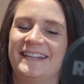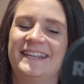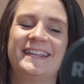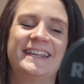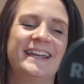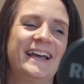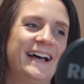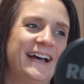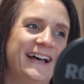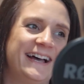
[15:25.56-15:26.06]

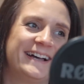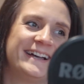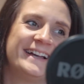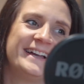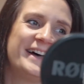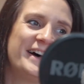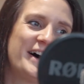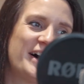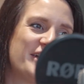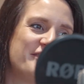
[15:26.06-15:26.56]
Yeah,
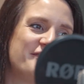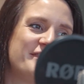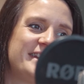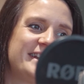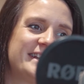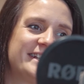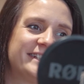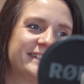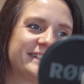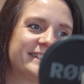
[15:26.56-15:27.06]
I mean,
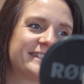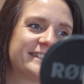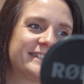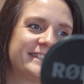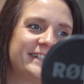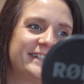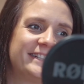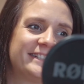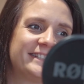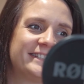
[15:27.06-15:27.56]

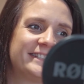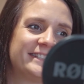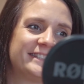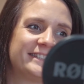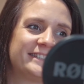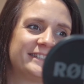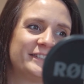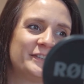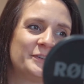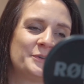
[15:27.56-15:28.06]
it's
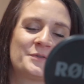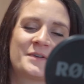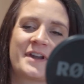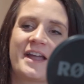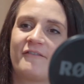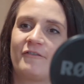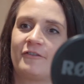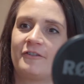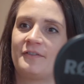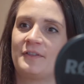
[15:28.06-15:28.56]
you're
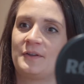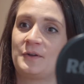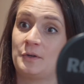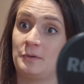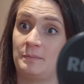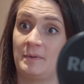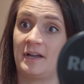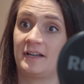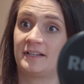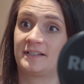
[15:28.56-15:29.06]
never the new
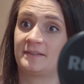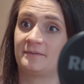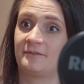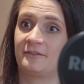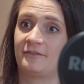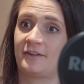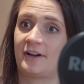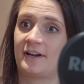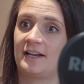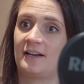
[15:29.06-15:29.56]
person for
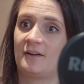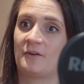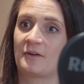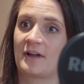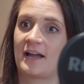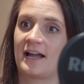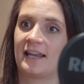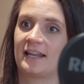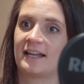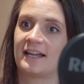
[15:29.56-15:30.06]
very long at
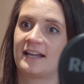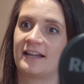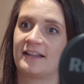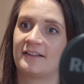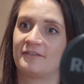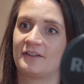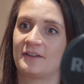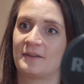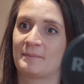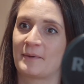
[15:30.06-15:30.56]
Allica
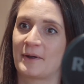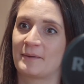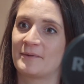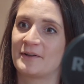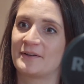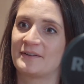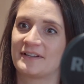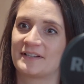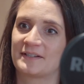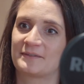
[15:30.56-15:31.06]
at the
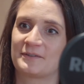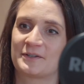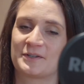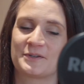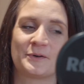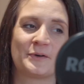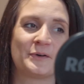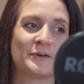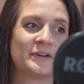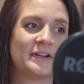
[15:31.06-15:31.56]
moment, that's for
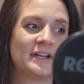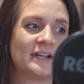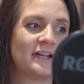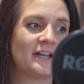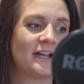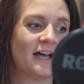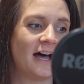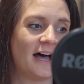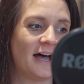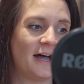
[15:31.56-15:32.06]
sure.
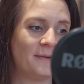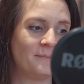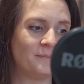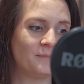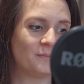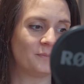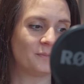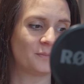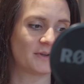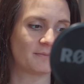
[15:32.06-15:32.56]

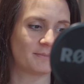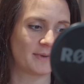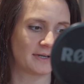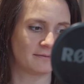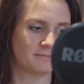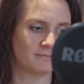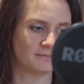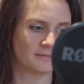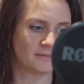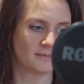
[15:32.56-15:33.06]
We've
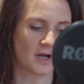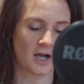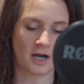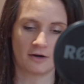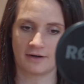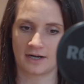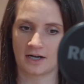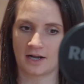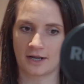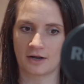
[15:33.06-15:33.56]
been
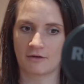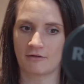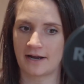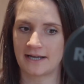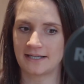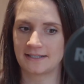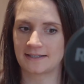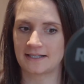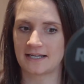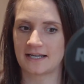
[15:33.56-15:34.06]
hiring like
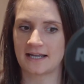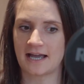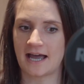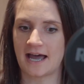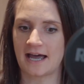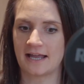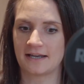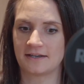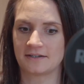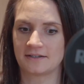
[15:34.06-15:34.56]
crazy,
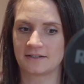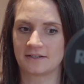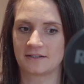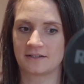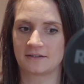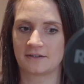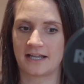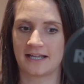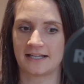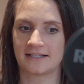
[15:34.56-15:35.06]
and
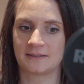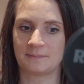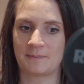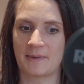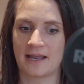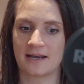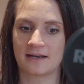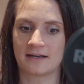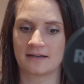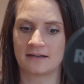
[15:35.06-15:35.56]
it's
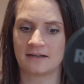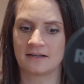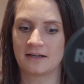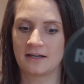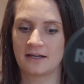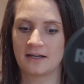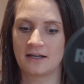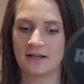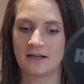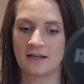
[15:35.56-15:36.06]
been,
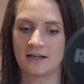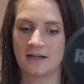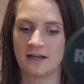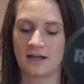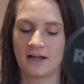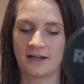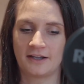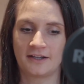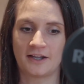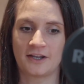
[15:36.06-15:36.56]

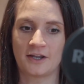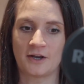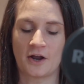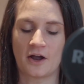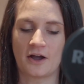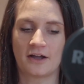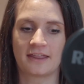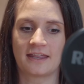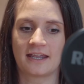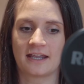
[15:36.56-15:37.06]

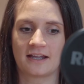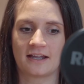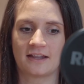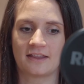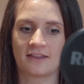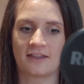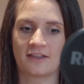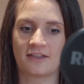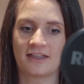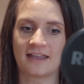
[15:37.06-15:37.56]
I think
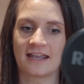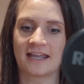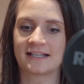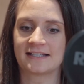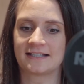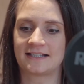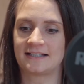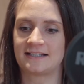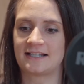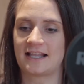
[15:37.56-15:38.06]
the thing is
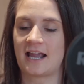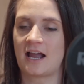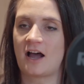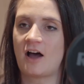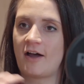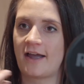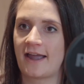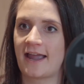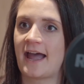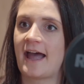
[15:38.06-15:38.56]
that they
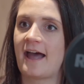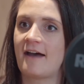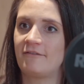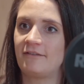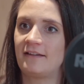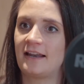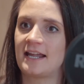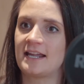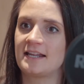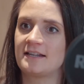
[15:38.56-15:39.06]
hire
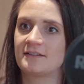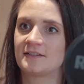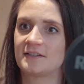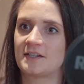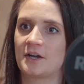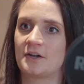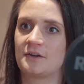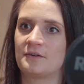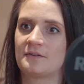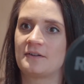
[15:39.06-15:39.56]
carefully.
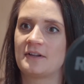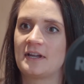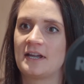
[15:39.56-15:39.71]
So,